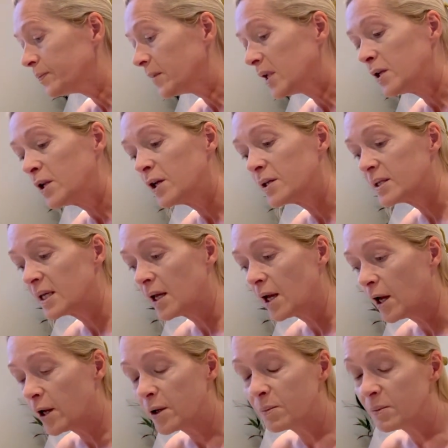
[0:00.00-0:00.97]
nursing
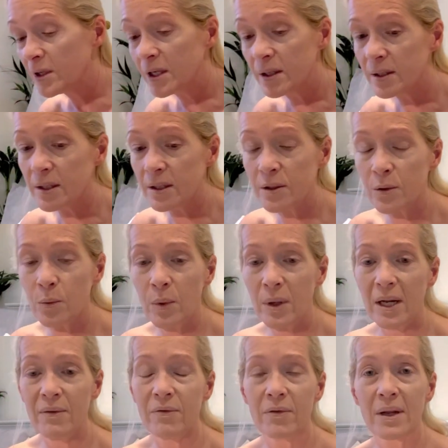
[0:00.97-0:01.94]
home nurses, or
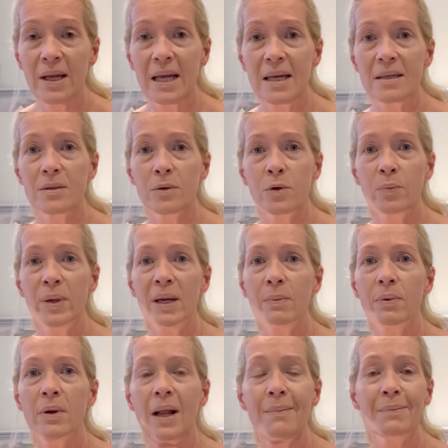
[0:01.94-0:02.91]
whatever it is, or
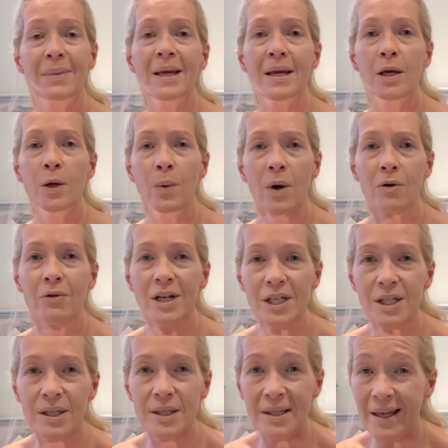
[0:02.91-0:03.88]
people like me who are
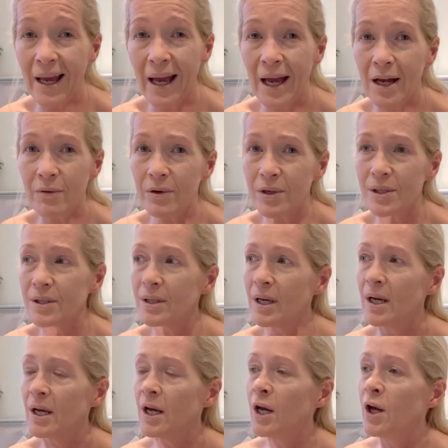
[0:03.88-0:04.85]
registered carers
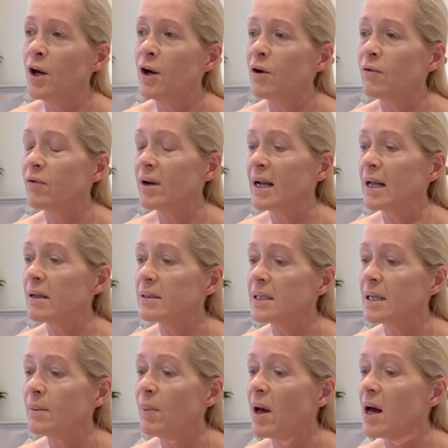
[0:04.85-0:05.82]
for an
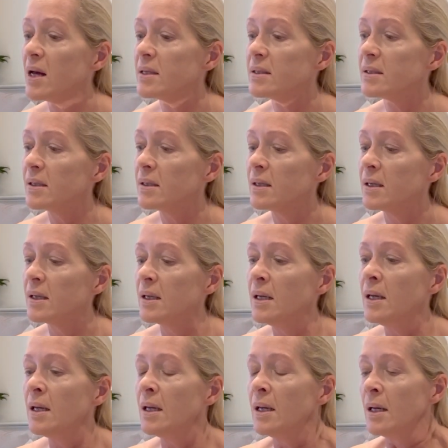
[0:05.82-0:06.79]
elderly person.
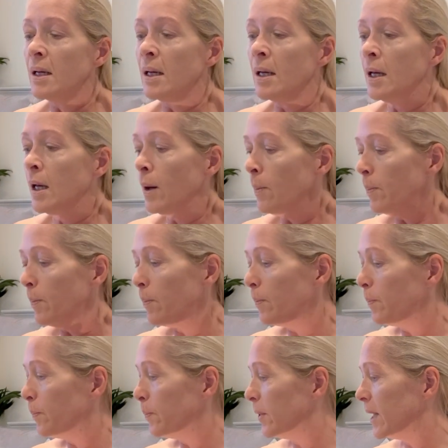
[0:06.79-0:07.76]

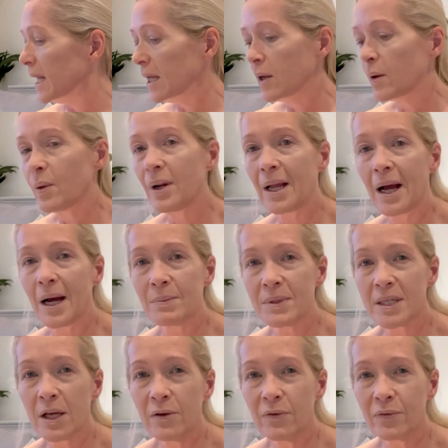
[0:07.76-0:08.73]
But equally, I'm
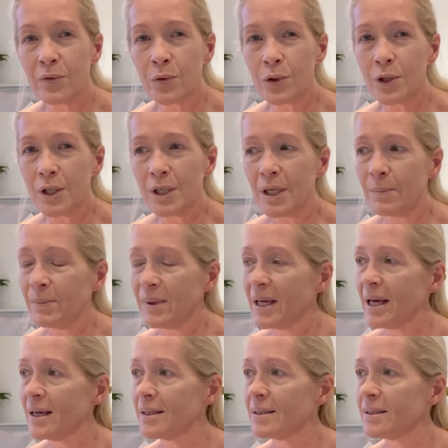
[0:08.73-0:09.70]
so fortunate
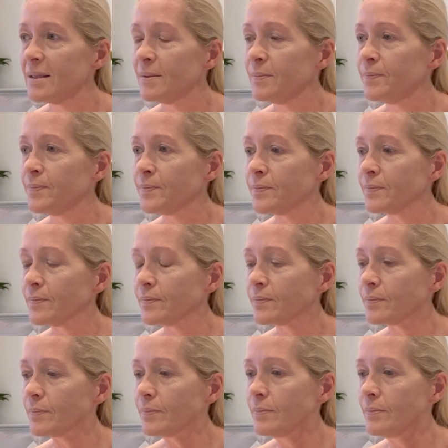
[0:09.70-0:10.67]
because
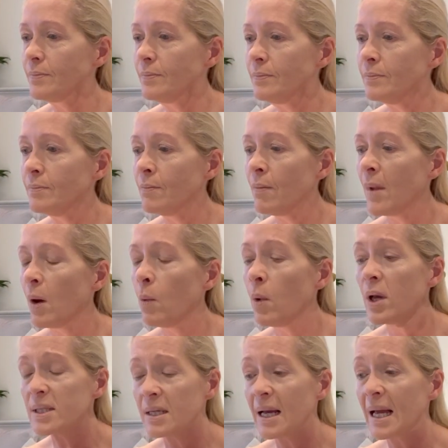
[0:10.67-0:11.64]

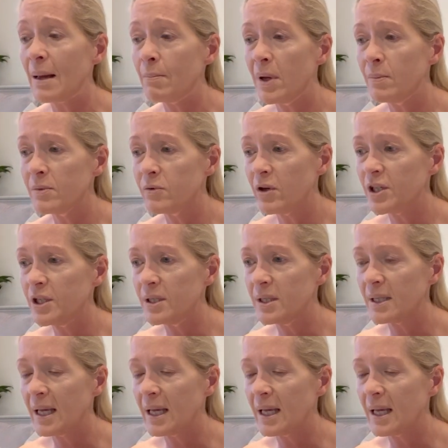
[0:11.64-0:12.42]
whilst I am mum's registered